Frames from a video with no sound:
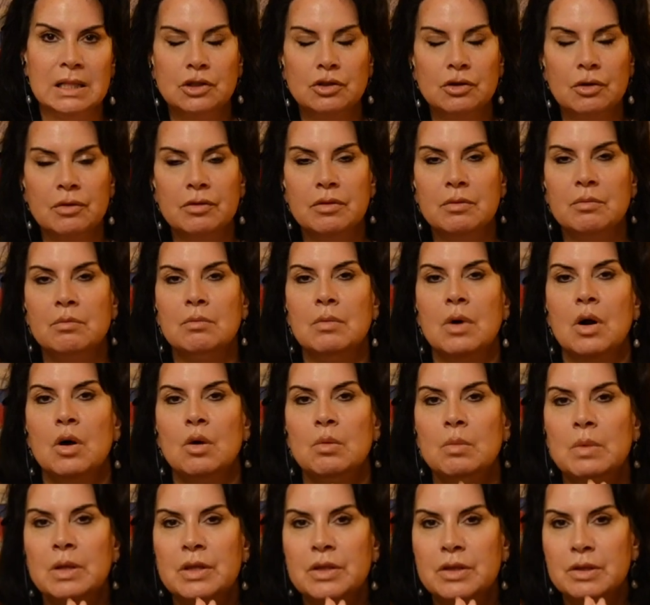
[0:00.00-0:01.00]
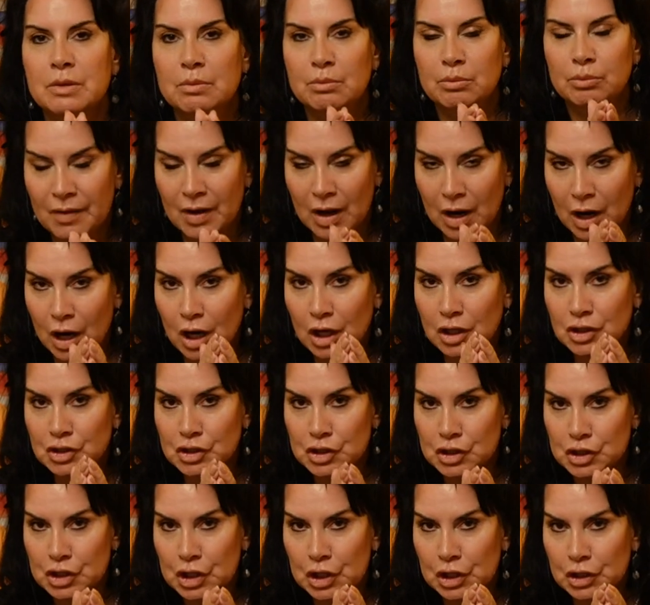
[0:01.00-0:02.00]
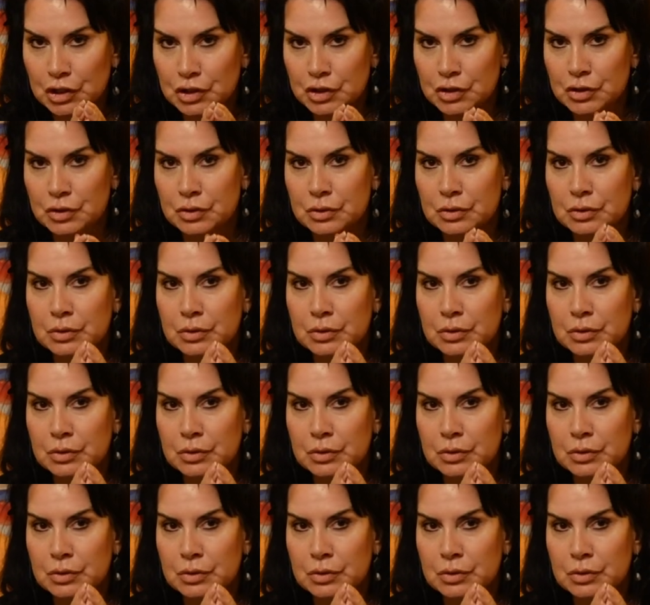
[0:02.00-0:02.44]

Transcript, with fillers: So the moment the, the heart starts